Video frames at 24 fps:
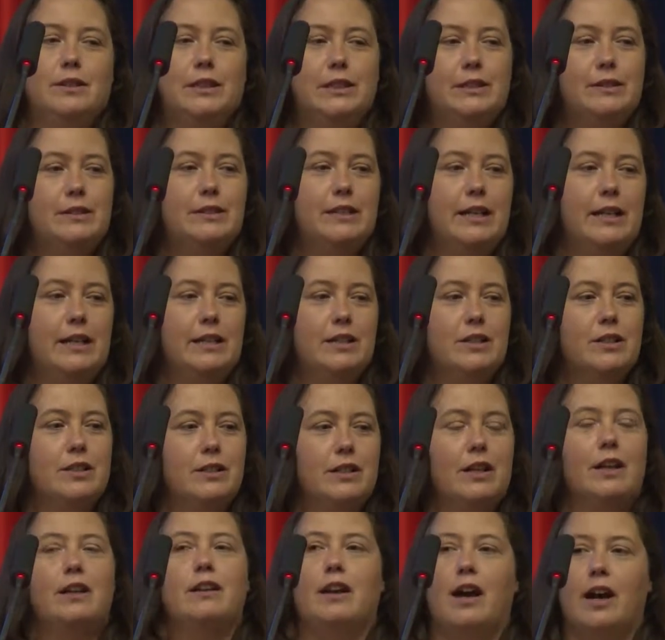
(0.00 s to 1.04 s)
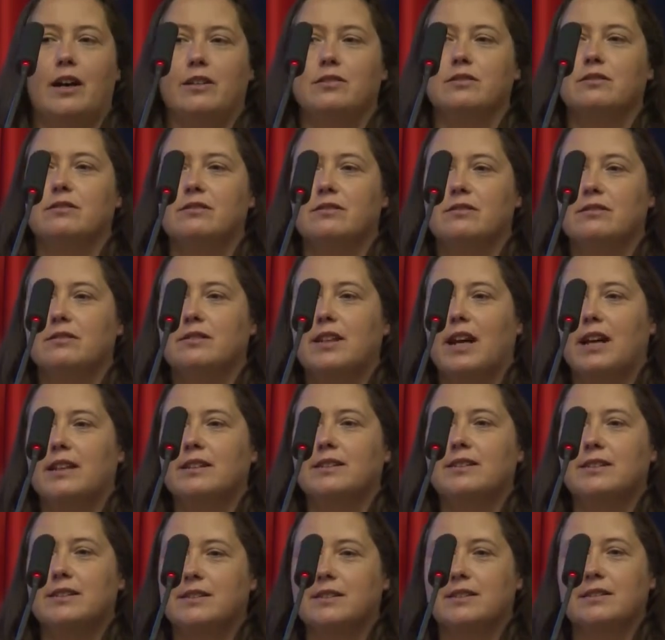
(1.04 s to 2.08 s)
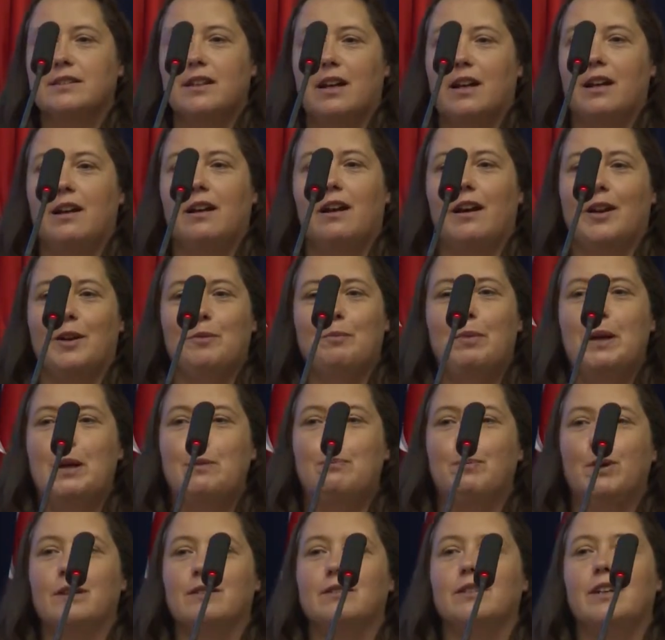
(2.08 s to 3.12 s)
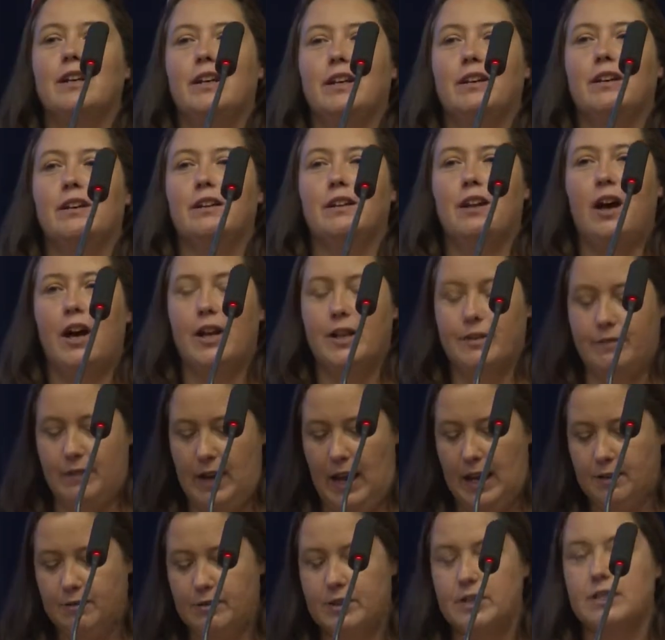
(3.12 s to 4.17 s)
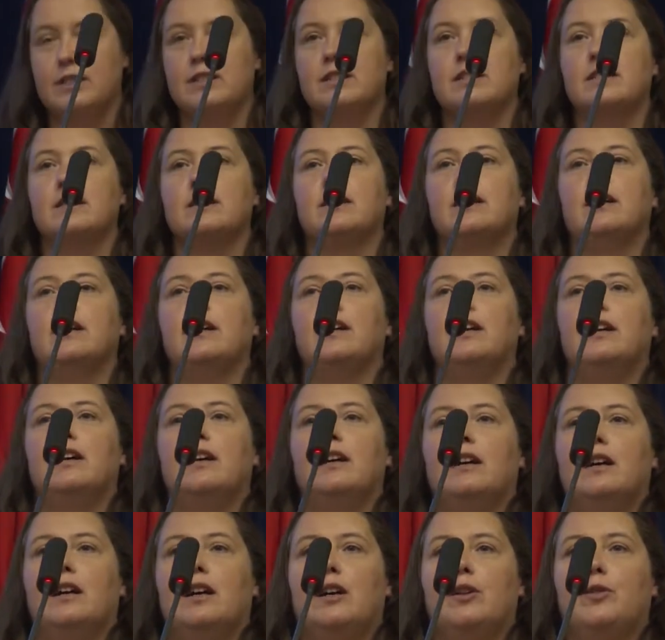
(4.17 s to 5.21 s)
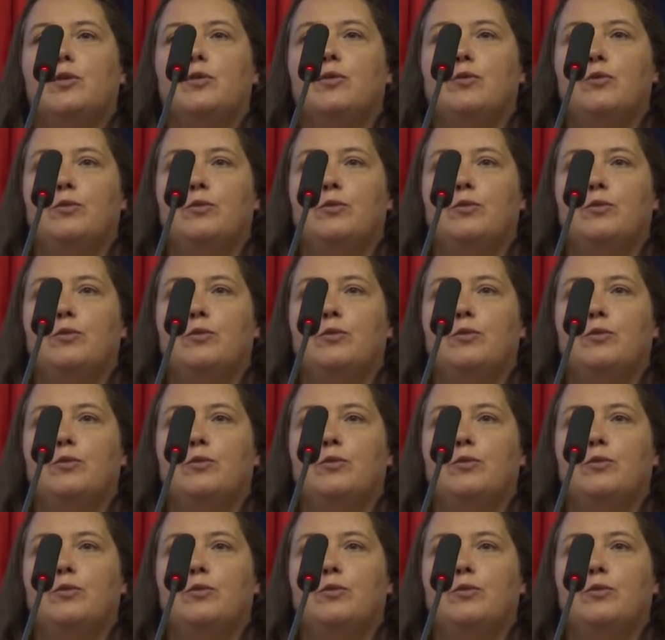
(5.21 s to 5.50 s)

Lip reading: use the internet now. That's a lot of people in a lot of languages. And